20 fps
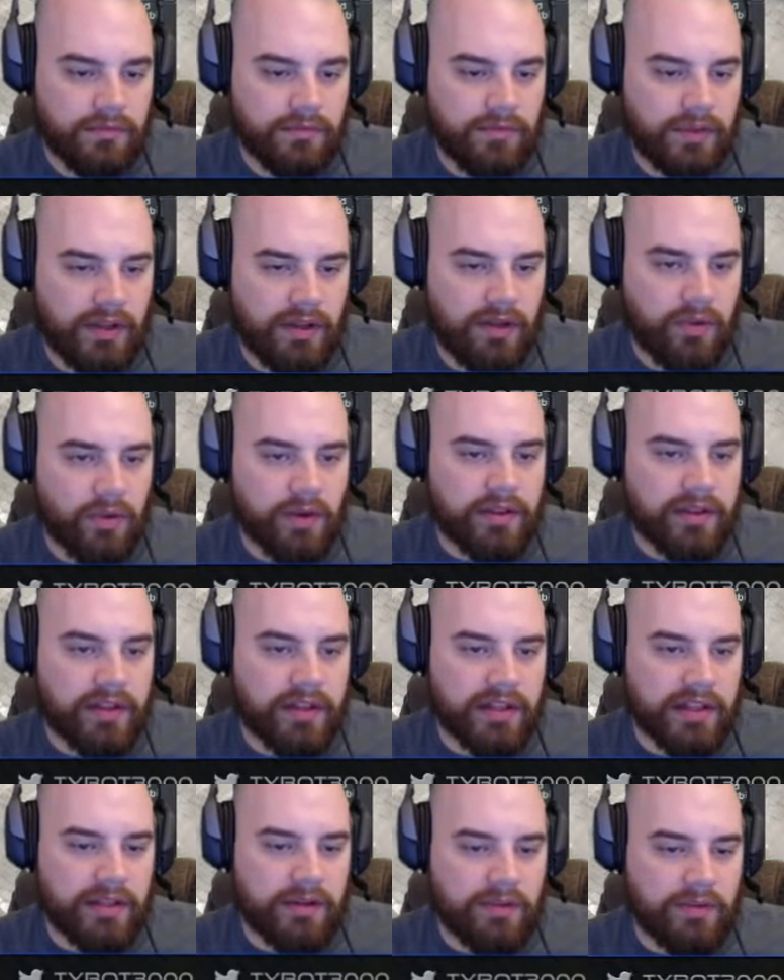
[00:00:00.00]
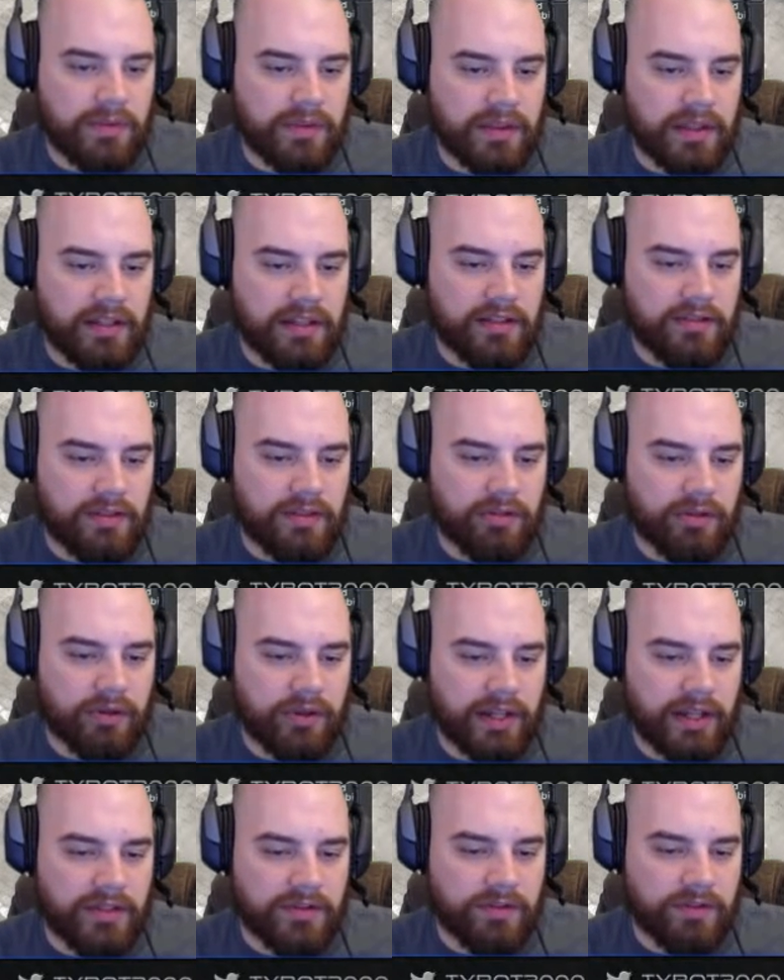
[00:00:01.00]
One thing the solar
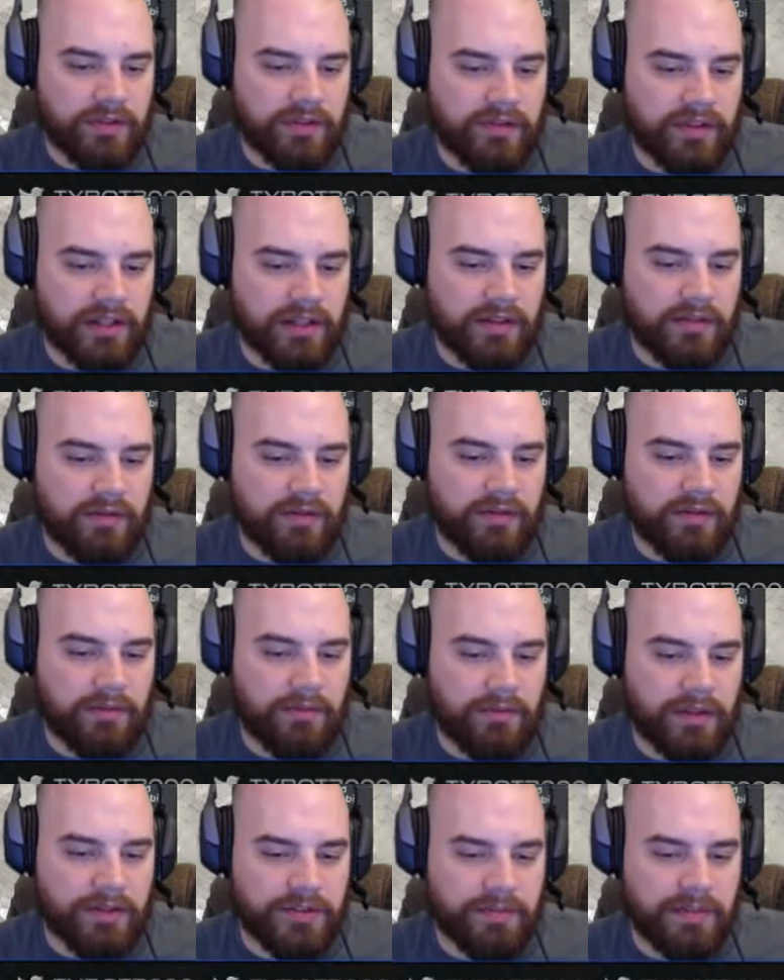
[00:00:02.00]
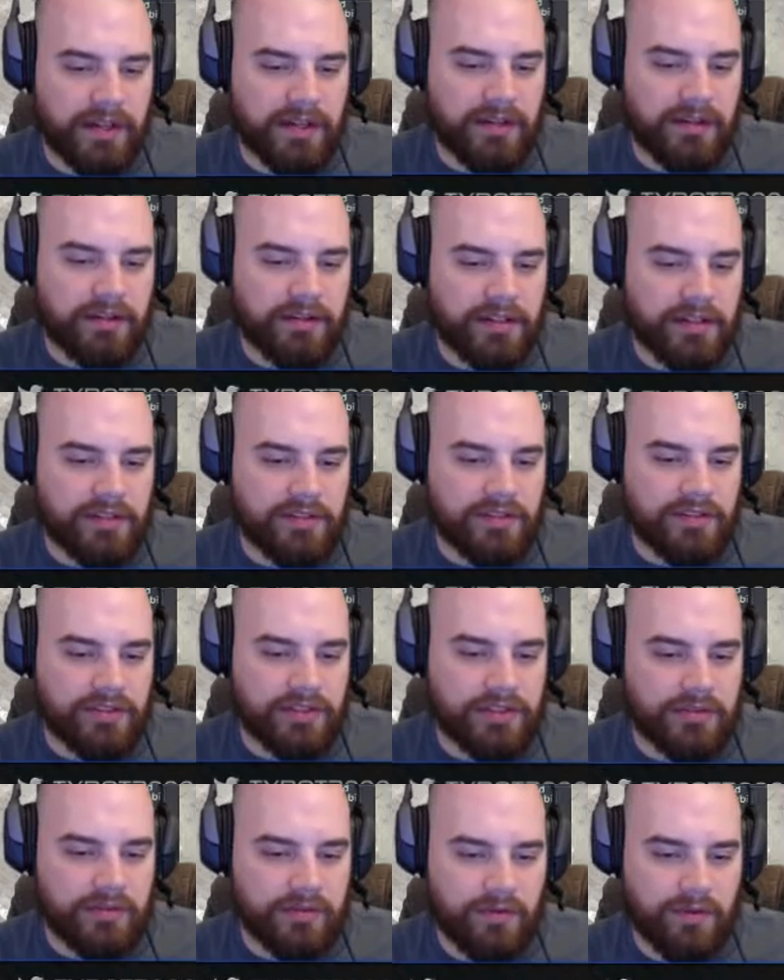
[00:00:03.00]
arrays would have done much better is
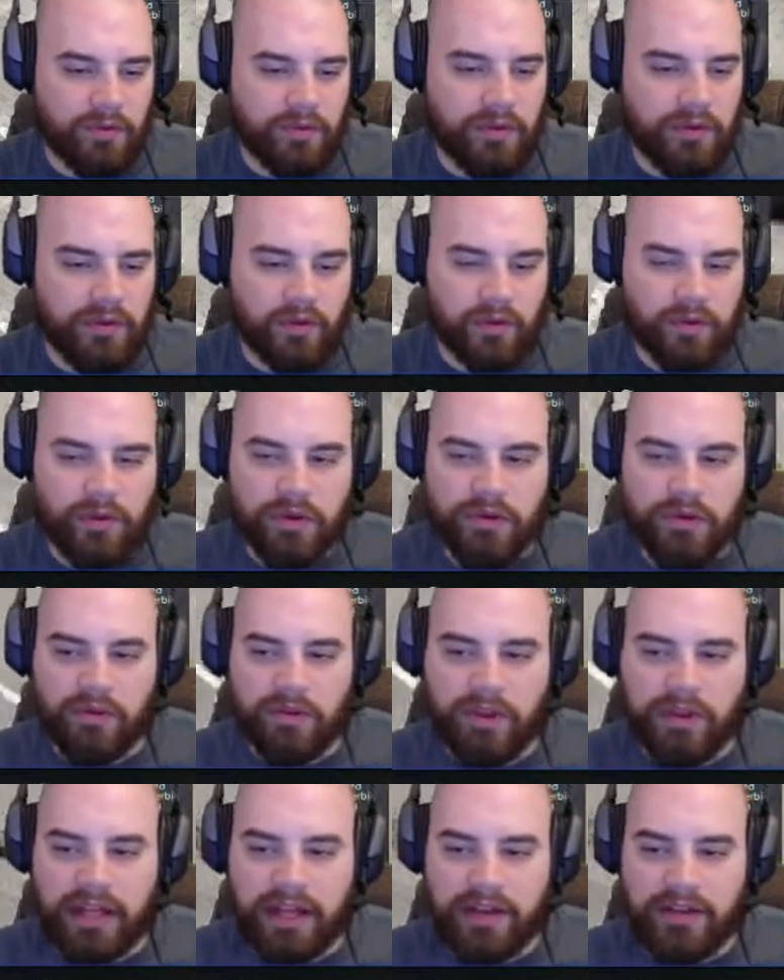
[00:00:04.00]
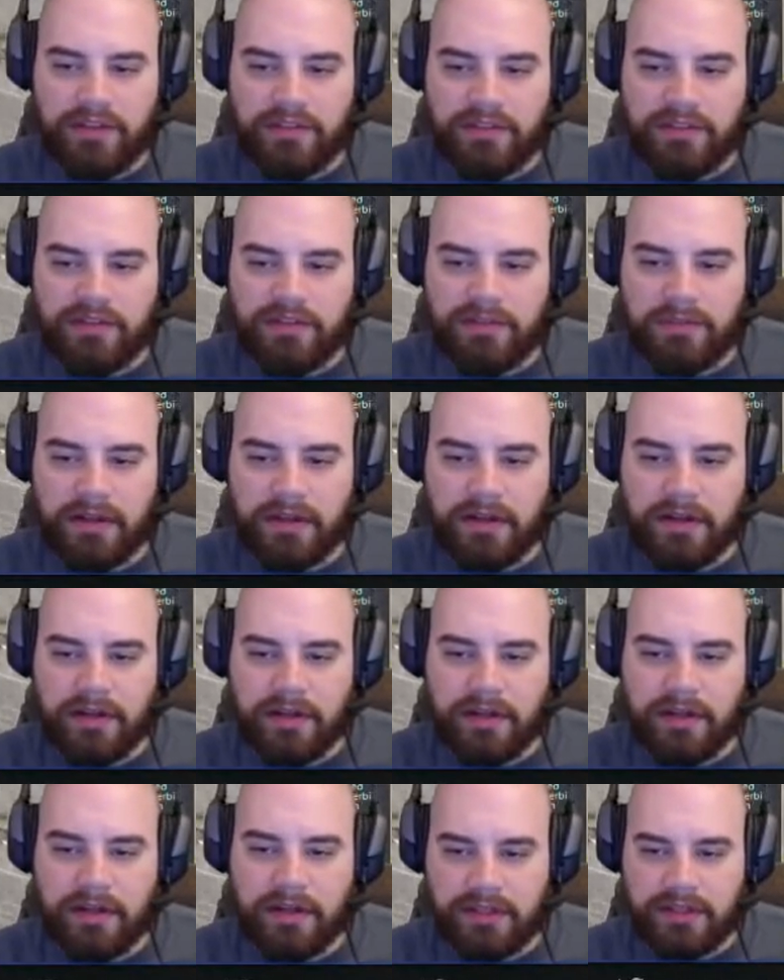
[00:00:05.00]
just we would only count as 2
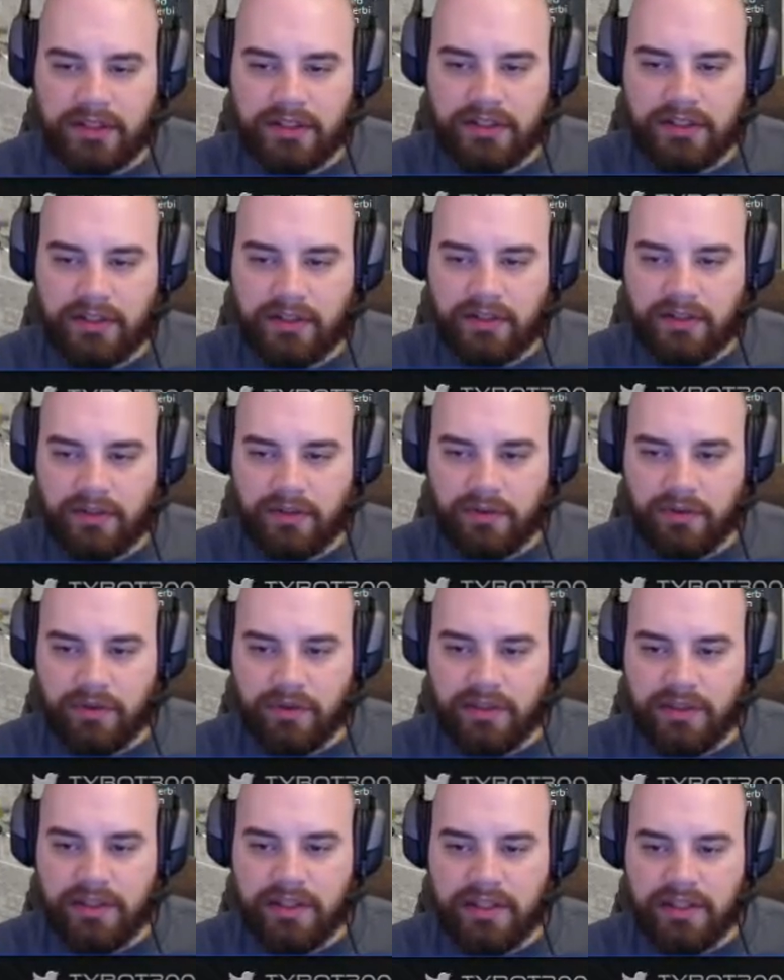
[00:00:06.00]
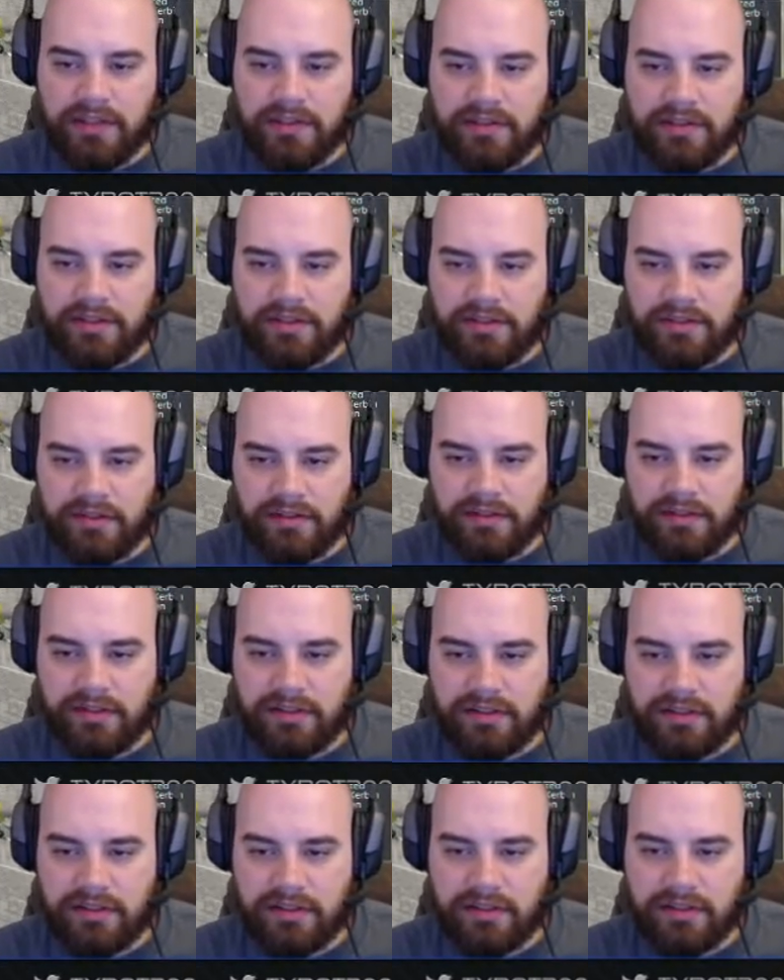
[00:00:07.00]
parts, where these
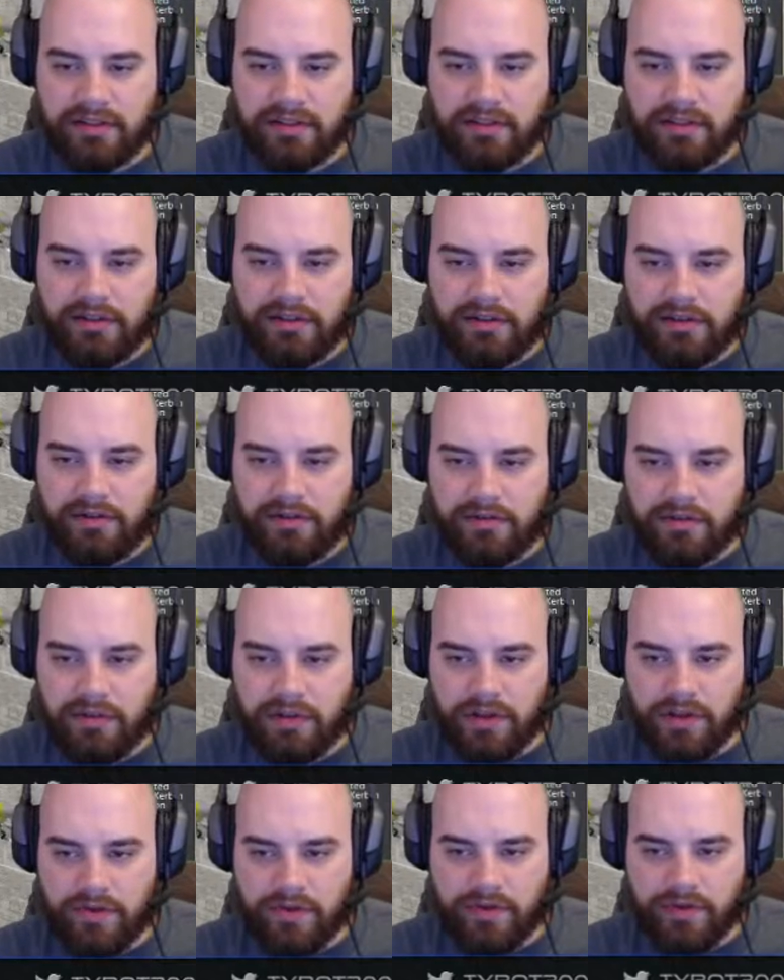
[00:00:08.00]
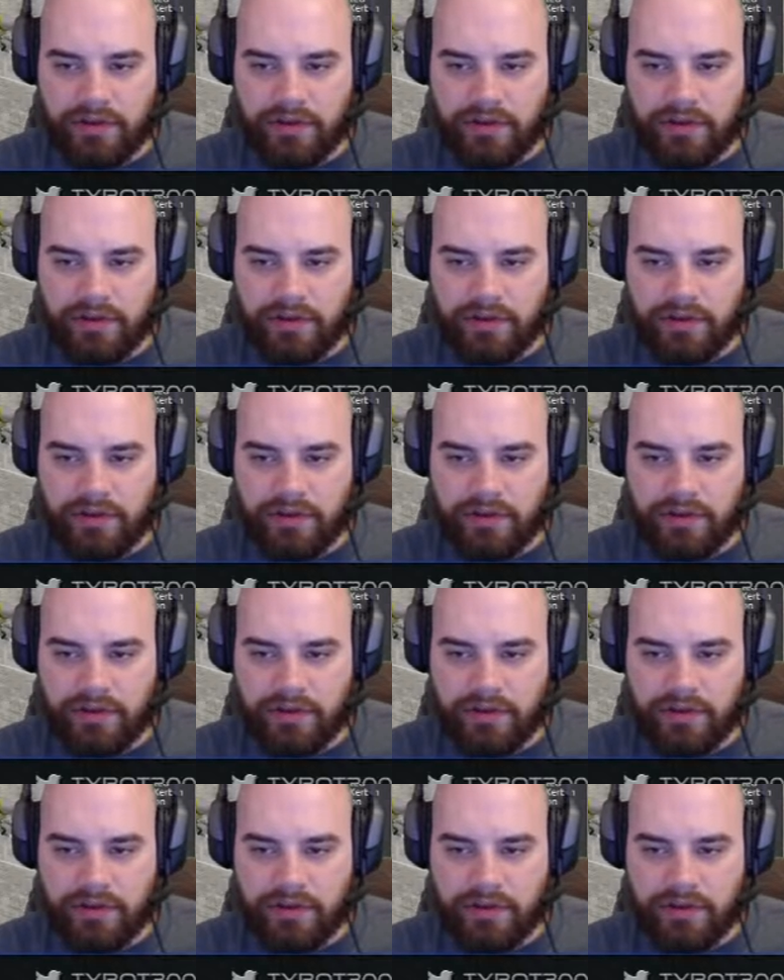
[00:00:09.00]
don't.